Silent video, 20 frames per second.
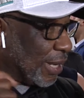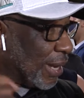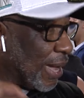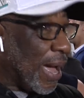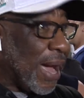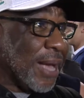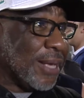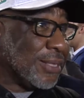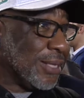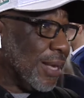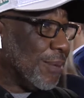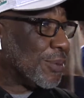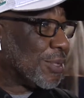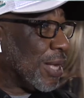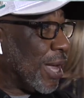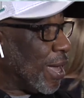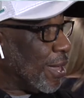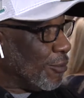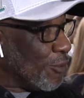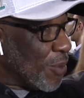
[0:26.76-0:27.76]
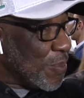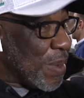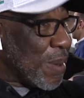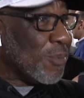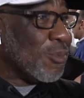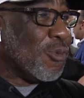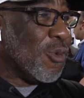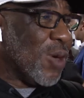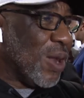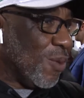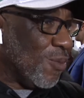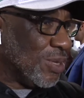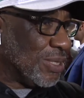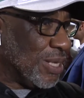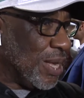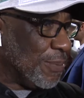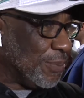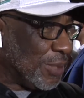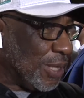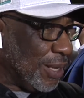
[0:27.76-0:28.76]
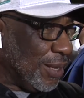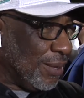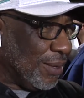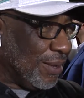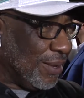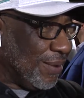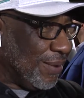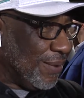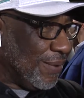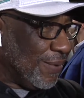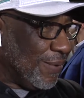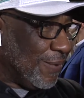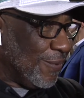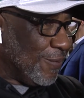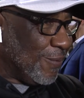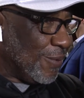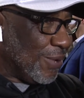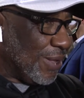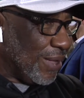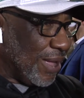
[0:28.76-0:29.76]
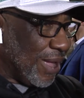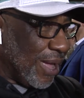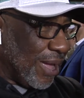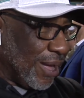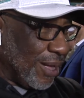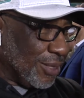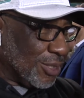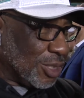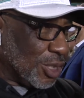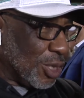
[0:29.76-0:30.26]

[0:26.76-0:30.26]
the guys keep saying, "Remember when it was empty?" And